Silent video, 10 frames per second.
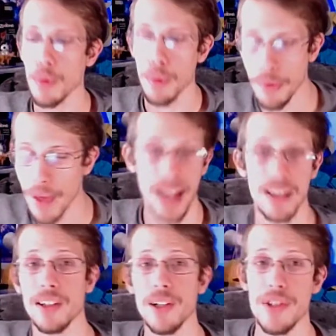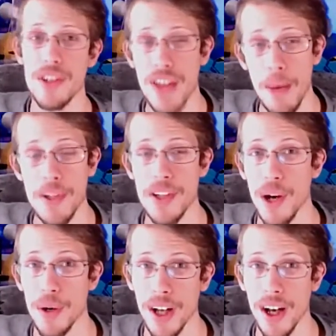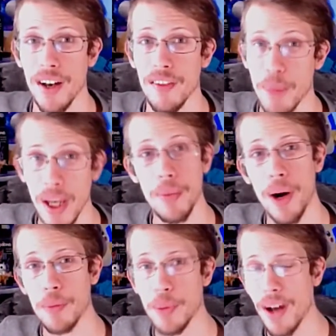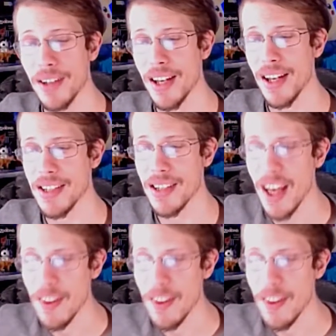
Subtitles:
that concludes this episode of PenMark Process.